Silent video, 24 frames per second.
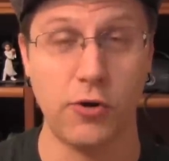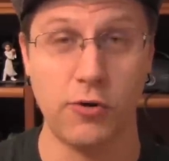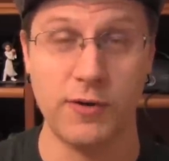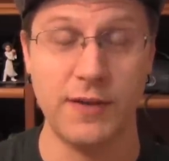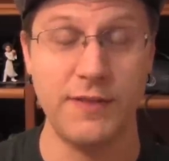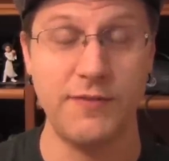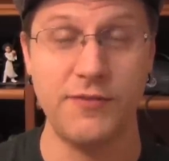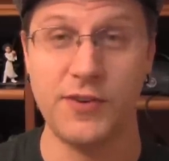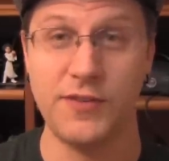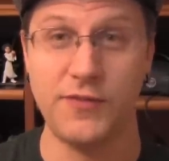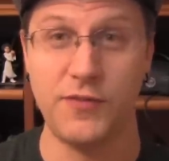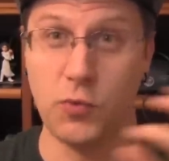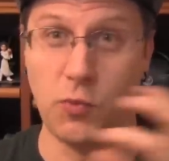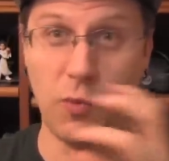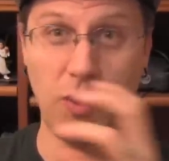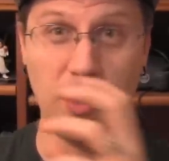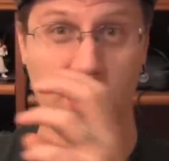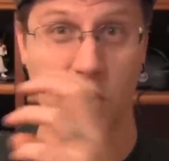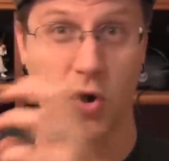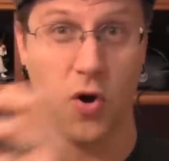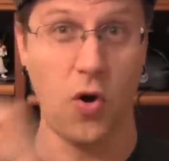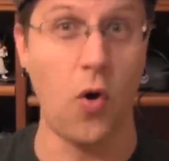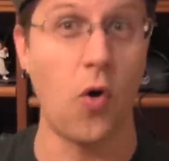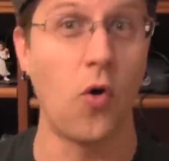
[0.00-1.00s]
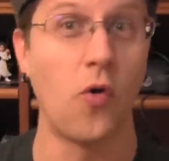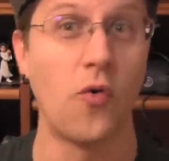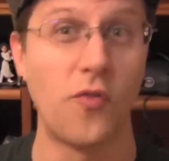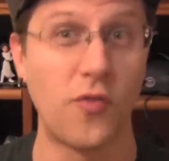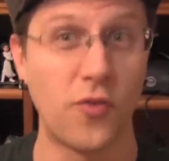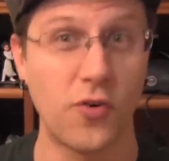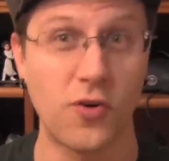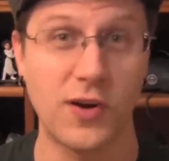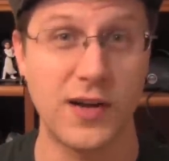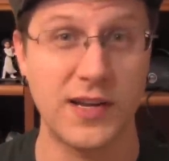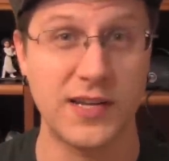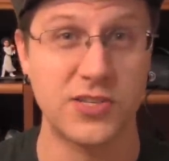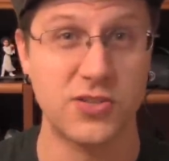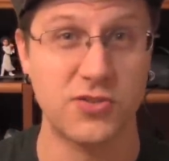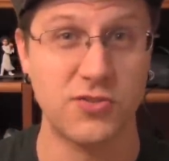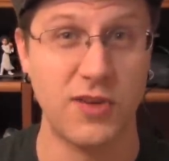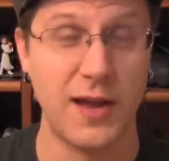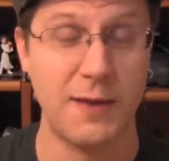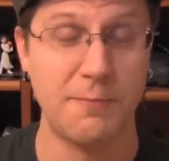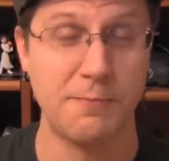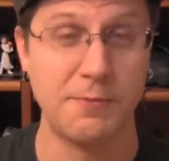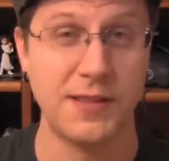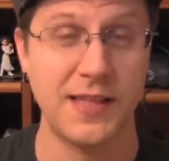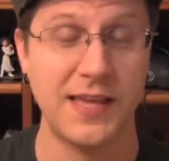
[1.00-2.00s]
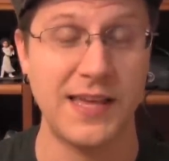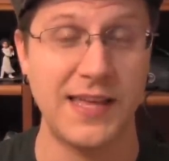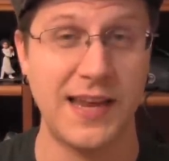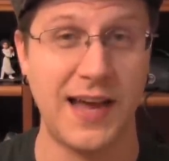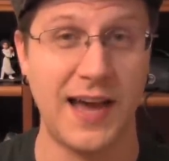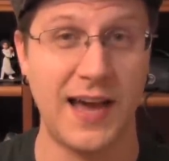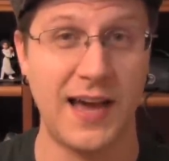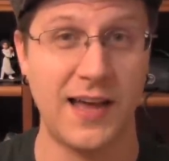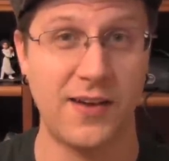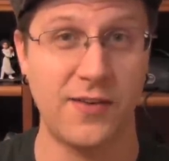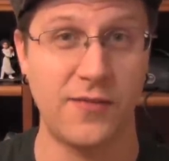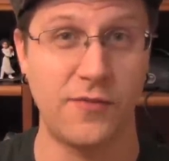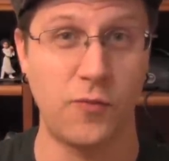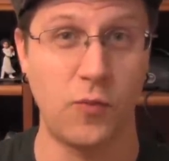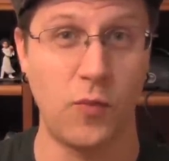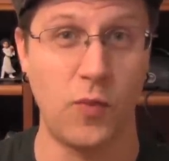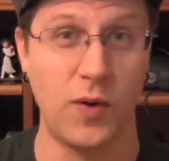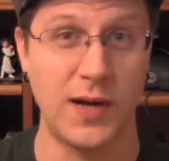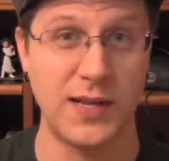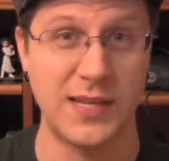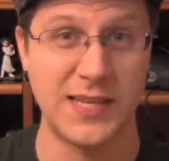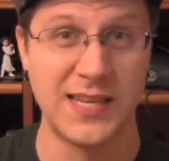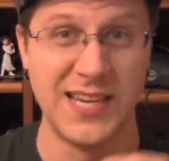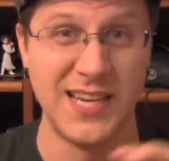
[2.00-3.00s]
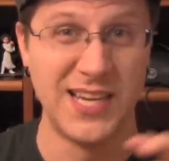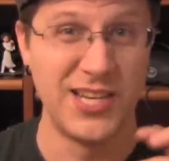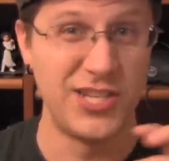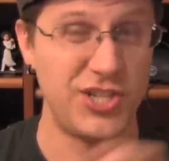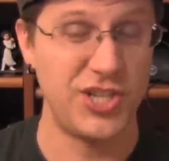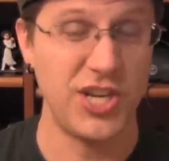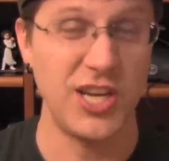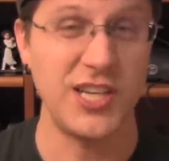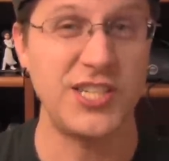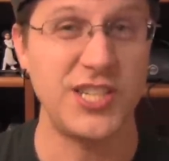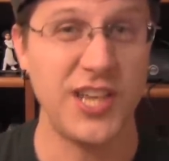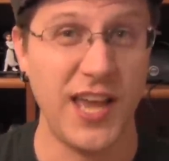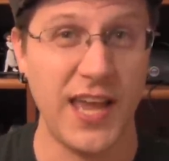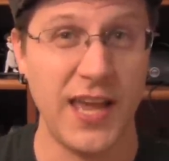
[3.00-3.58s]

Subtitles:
or even if you want to over extrapolate out of what J.J.